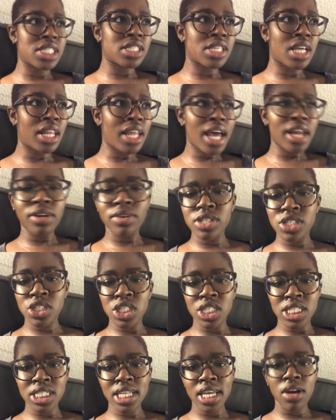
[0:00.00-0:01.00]
a lot of
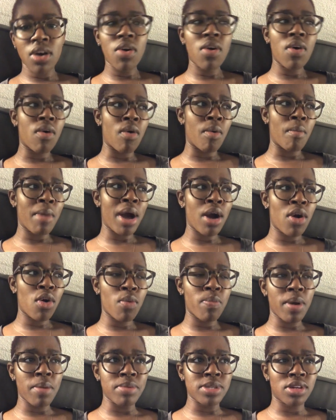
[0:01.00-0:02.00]
Christians think, oh, my whole
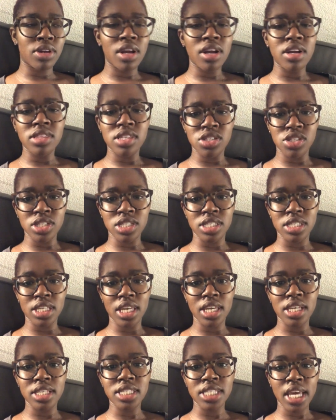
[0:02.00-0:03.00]
purpose on earth is just to
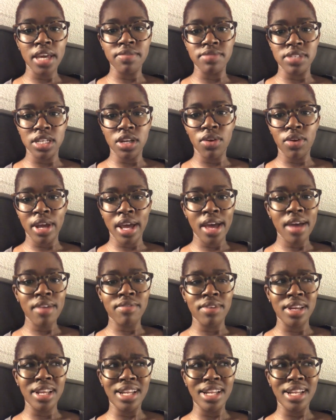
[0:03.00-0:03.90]
get saved and go to heaven.